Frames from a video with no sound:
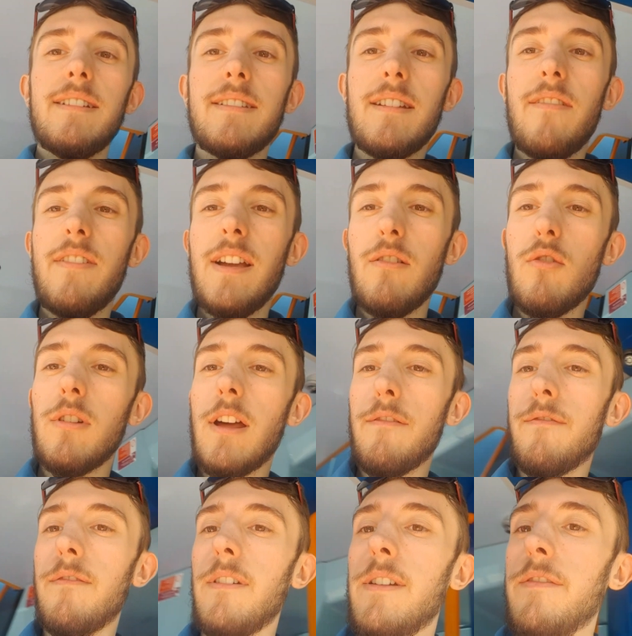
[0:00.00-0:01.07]
So I think I've got
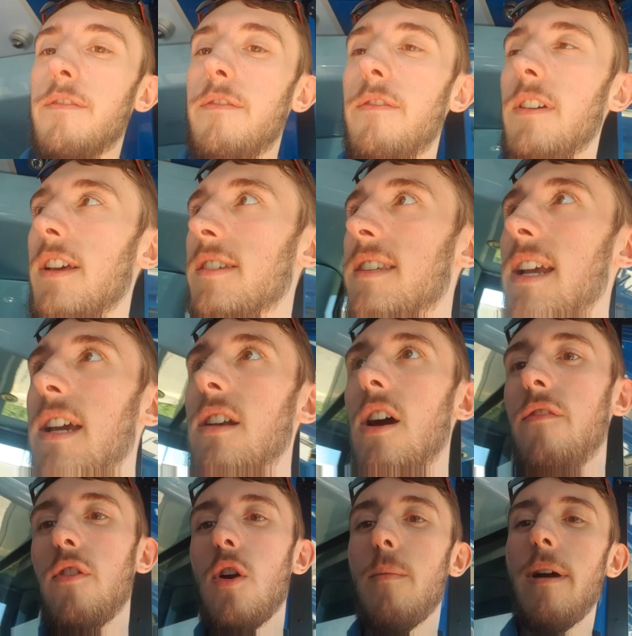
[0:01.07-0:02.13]
like, second
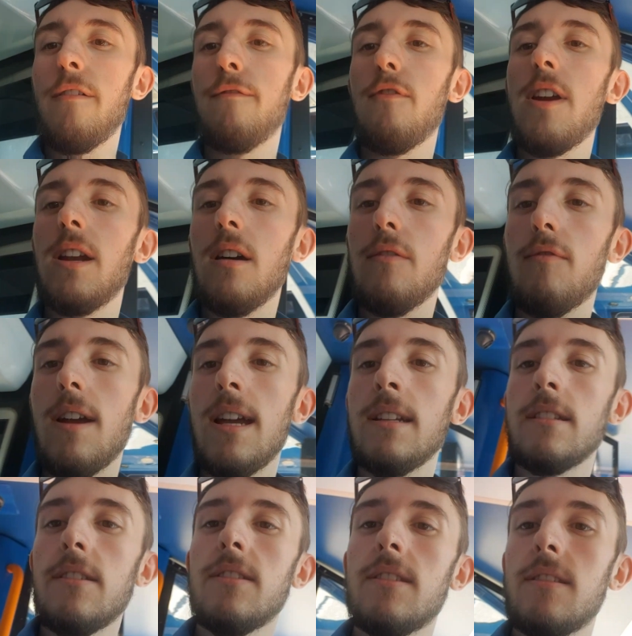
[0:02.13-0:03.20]
half, I've got about 3.5
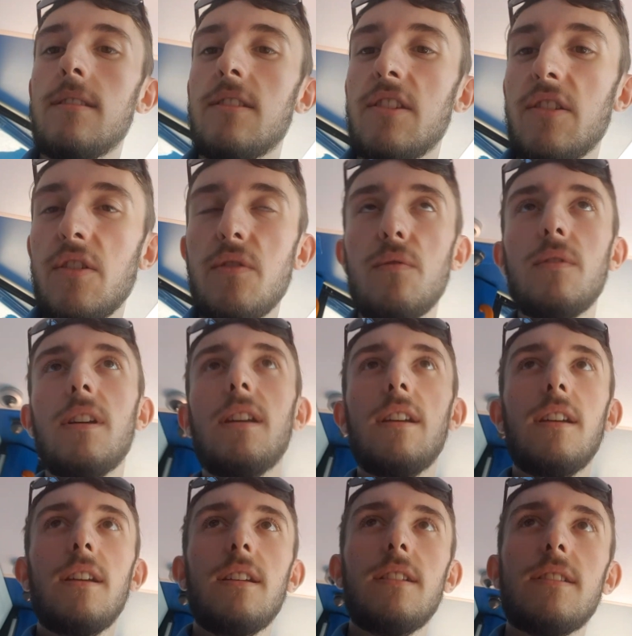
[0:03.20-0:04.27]
rounders to do.
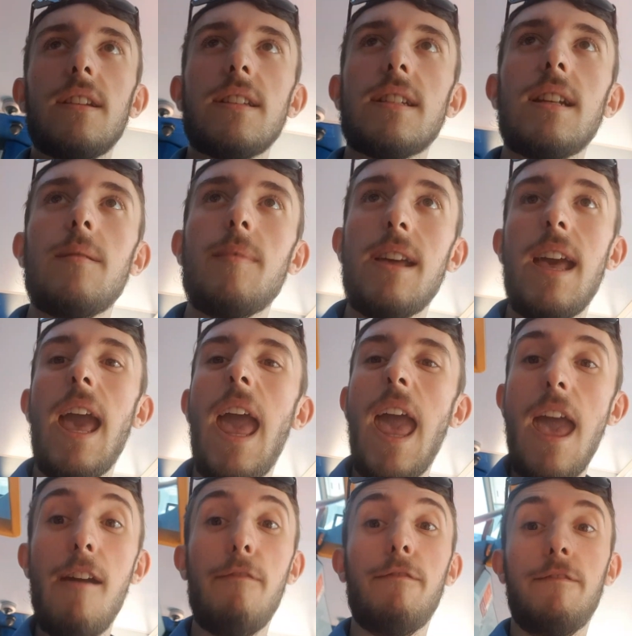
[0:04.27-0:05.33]
So that's going to be a
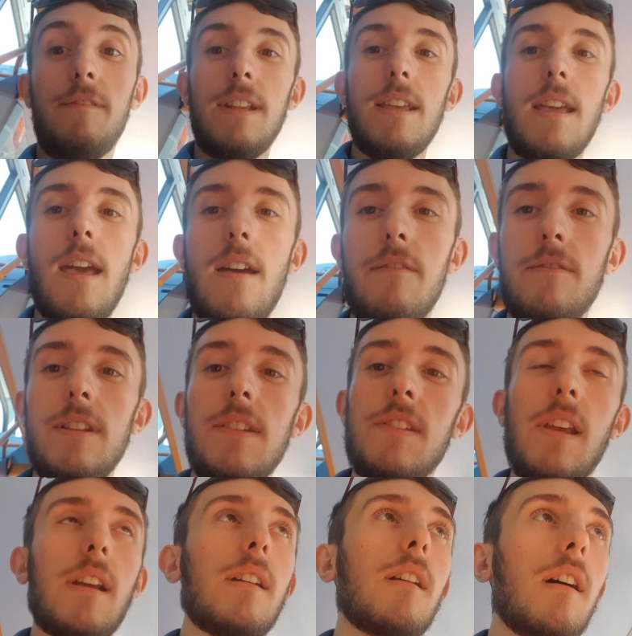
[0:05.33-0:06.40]
hefty
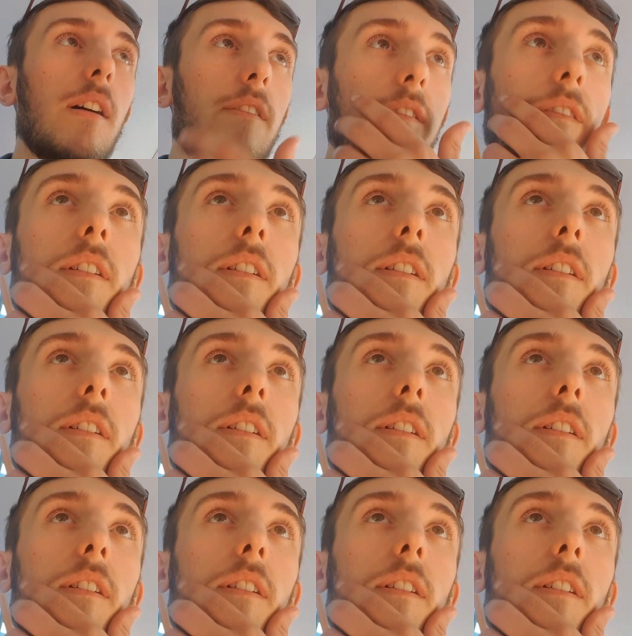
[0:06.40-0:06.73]
second half.